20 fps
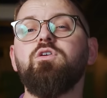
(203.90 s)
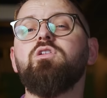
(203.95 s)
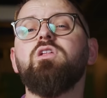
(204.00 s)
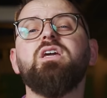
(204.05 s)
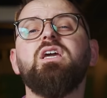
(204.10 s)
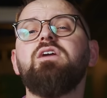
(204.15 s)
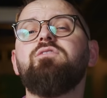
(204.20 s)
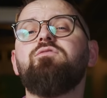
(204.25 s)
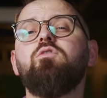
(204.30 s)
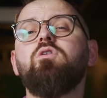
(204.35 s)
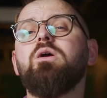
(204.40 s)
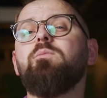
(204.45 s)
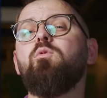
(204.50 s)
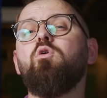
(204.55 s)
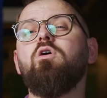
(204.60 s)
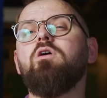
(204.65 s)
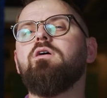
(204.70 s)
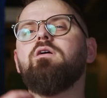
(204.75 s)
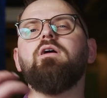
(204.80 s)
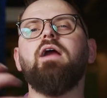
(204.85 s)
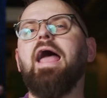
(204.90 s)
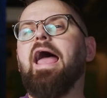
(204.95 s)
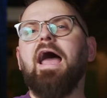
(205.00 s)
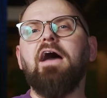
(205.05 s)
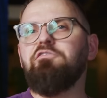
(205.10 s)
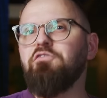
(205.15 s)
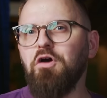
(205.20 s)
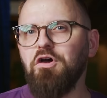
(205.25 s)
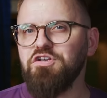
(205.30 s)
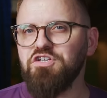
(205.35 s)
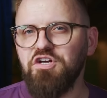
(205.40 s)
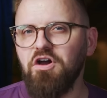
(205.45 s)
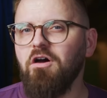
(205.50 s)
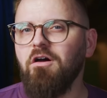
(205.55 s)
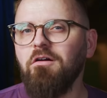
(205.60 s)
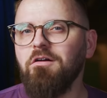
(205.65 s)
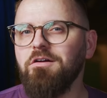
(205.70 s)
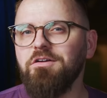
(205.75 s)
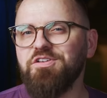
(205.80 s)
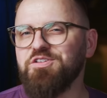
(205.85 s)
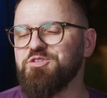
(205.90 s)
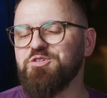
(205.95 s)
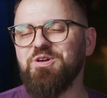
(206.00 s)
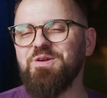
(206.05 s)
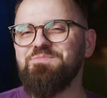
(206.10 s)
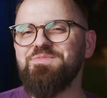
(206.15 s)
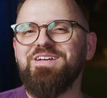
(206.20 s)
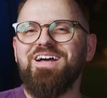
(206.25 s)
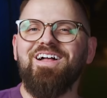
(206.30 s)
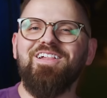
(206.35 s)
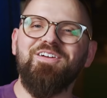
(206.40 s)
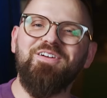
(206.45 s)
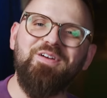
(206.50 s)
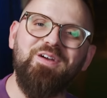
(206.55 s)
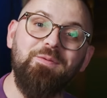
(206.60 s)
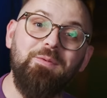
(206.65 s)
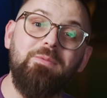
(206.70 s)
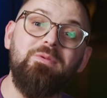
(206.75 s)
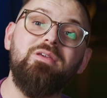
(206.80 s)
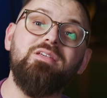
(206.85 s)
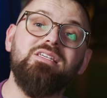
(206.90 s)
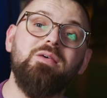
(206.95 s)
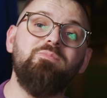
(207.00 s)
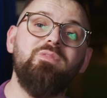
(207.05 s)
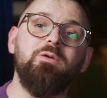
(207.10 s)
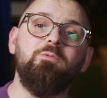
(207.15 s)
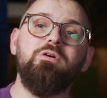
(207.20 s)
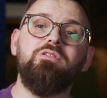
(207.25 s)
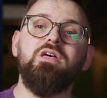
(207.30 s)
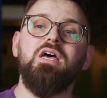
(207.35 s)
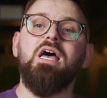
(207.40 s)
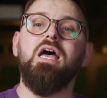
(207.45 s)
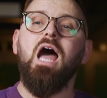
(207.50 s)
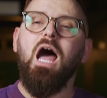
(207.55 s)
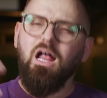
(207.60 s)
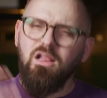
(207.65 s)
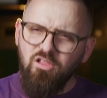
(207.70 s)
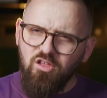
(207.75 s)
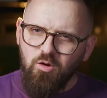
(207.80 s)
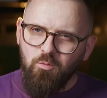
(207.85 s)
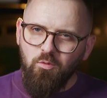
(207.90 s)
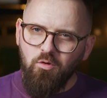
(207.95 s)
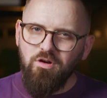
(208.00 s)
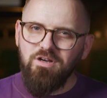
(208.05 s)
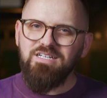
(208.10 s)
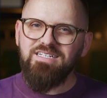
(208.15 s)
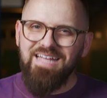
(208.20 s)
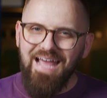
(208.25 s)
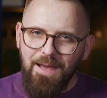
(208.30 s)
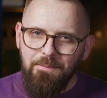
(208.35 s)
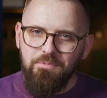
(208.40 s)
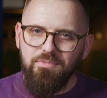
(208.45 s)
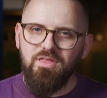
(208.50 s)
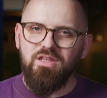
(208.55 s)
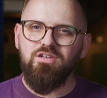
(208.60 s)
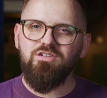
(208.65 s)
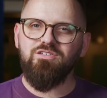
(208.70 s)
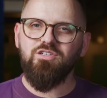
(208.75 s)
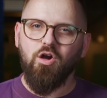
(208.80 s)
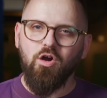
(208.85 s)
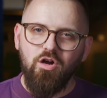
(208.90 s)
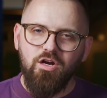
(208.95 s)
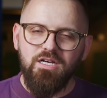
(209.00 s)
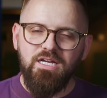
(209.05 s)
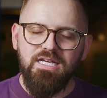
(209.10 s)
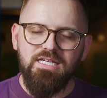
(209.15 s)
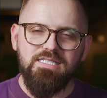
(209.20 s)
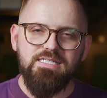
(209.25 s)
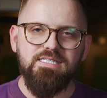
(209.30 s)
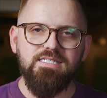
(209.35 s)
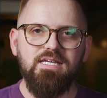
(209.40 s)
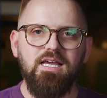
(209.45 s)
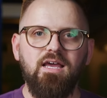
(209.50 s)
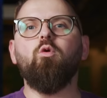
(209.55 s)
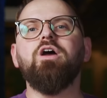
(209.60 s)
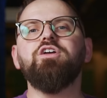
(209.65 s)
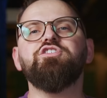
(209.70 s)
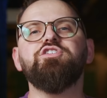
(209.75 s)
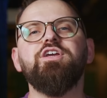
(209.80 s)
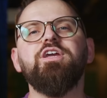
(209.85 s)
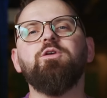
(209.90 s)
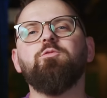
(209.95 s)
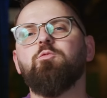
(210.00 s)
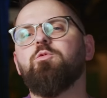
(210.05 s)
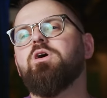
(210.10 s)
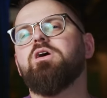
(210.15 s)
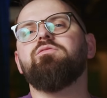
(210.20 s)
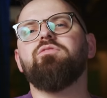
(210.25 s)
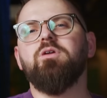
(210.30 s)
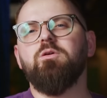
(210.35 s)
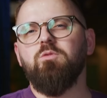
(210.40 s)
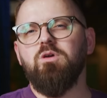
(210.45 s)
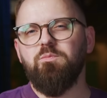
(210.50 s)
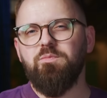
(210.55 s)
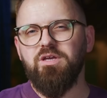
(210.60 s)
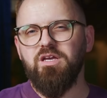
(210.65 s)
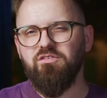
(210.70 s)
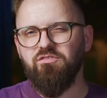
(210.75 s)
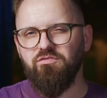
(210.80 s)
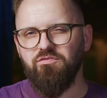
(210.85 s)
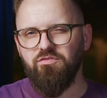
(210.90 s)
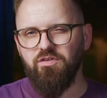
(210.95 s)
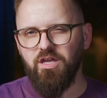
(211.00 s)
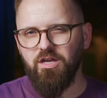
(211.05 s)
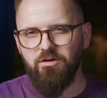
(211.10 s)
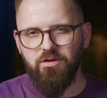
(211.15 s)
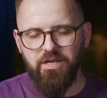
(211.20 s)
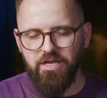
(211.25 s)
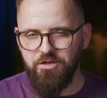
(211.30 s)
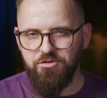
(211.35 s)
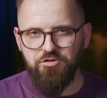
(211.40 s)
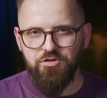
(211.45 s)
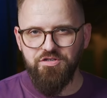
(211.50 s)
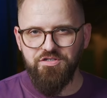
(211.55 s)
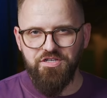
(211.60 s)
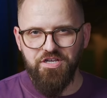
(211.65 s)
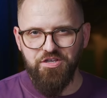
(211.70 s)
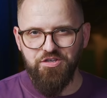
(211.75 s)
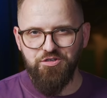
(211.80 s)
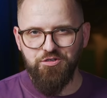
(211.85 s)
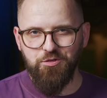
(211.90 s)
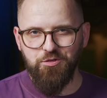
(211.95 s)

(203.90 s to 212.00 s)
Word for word: if you're looking for a more avant-garde trim color, maybe something with a little more depth and darkness, Rushing River would be a very interesting